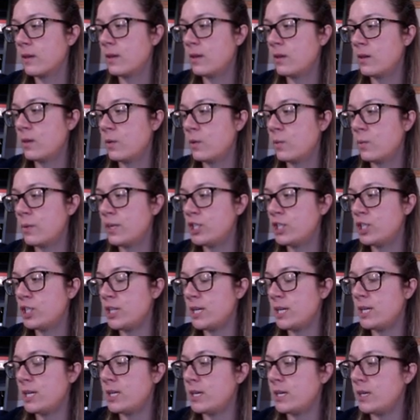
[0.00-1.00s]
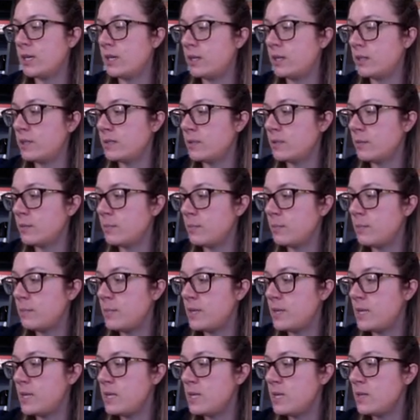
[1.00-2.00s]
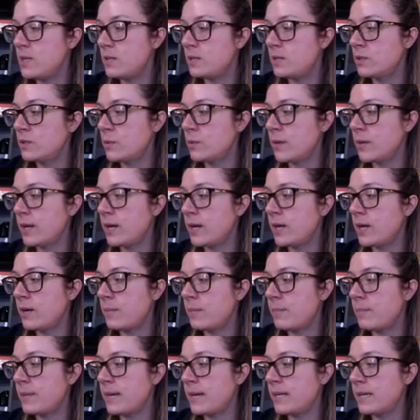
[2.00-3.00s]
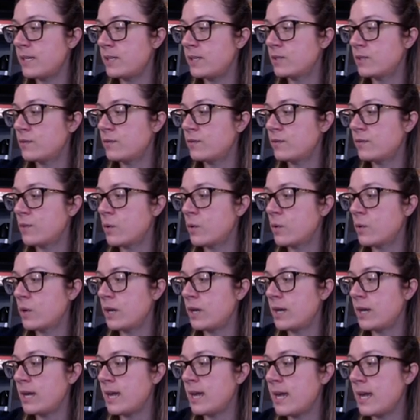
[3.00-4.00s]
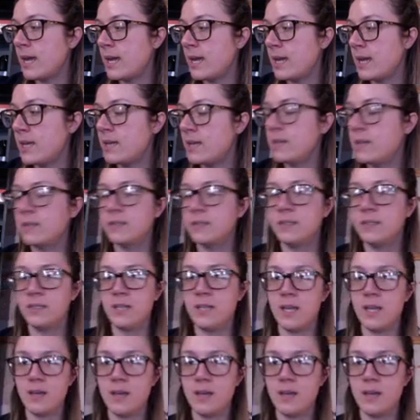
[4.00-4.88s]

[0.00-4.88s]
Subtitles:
which is b squared minus 4ac.